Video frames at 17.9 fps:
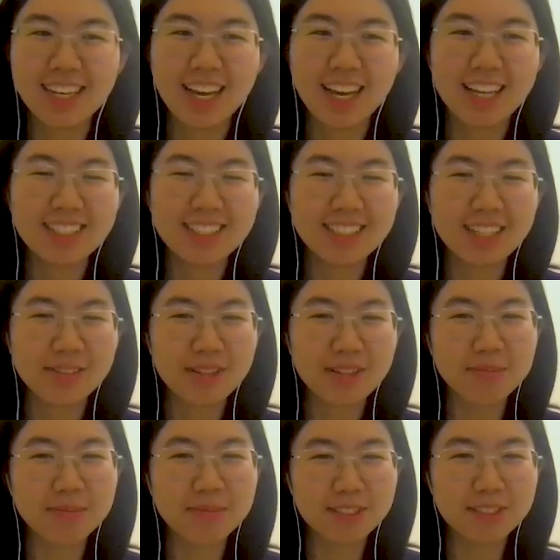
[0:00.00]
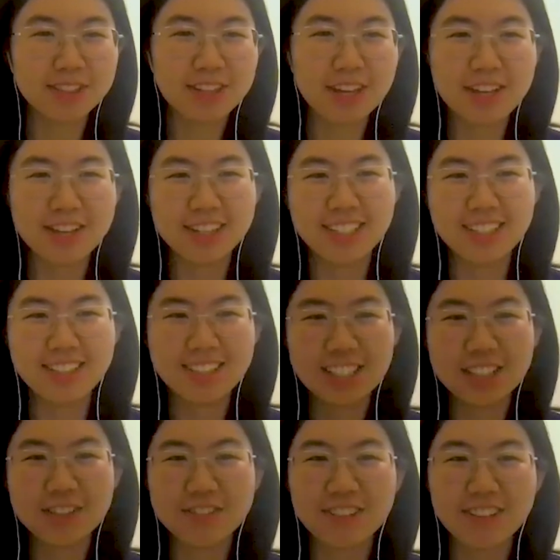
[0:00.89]
And sometimes you
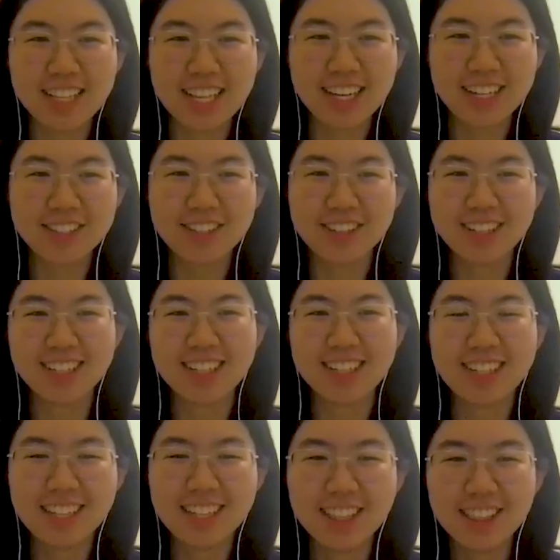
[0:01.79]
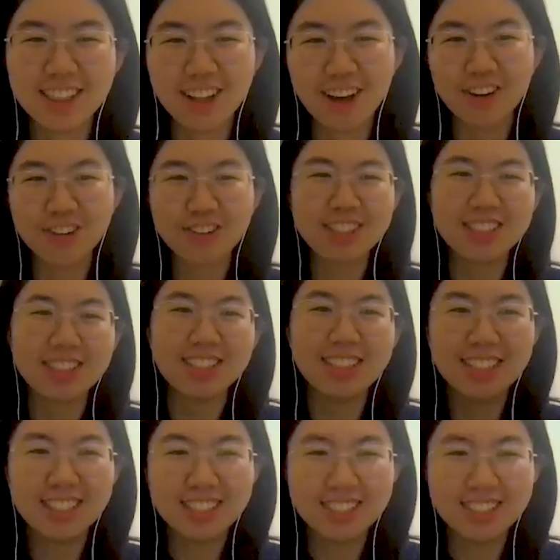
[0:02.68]
just feel like you're
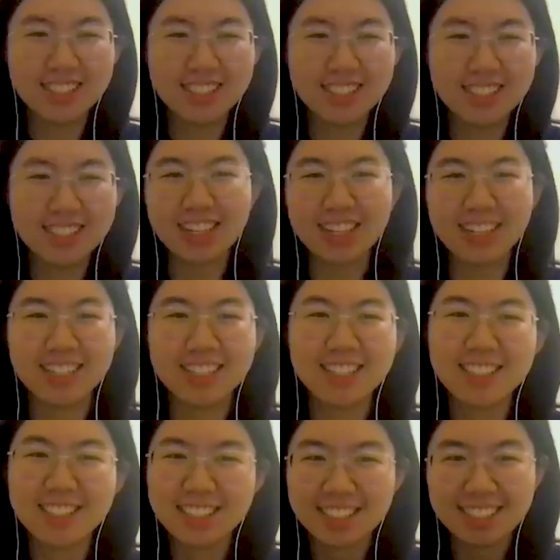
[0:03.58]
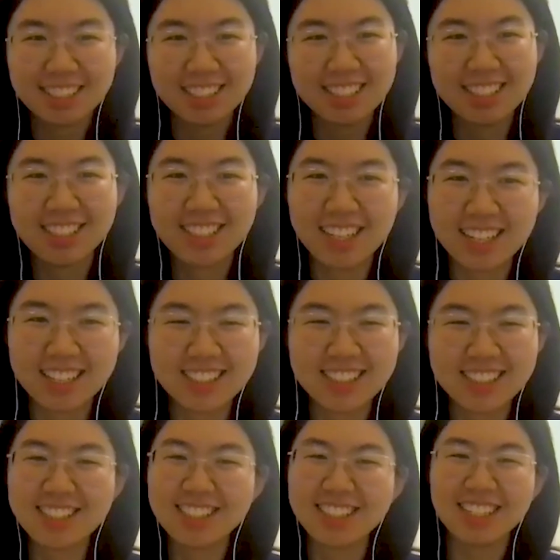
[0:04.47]
locked in this cage, and
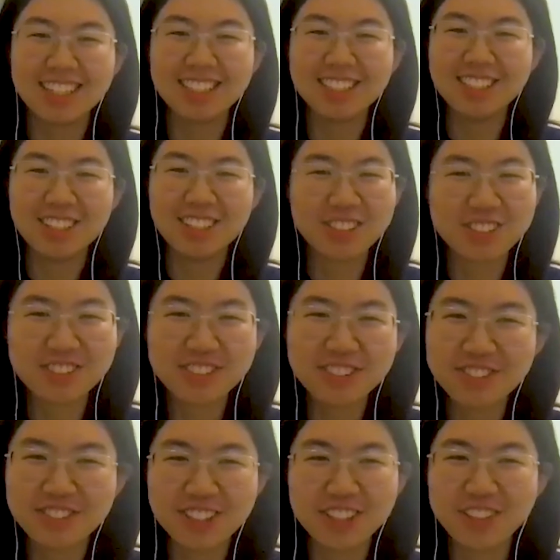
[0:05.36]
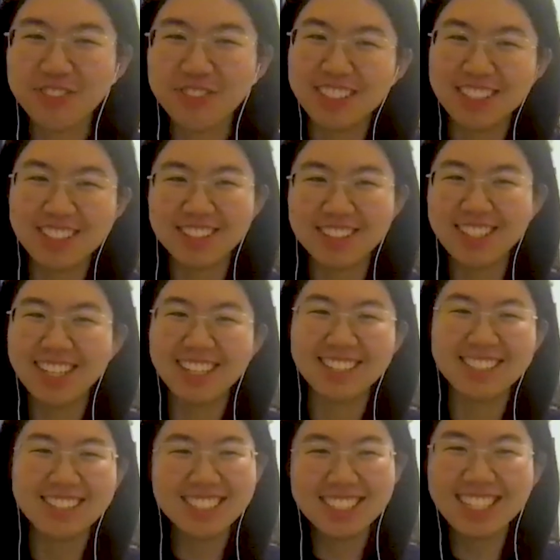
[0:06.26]
it's just not good for your mental
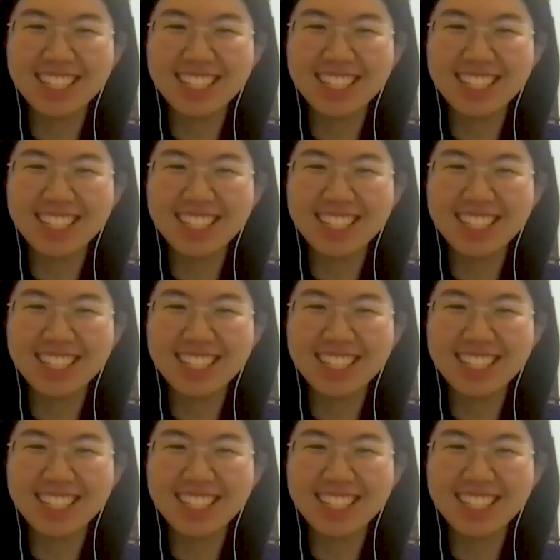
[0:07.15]
health.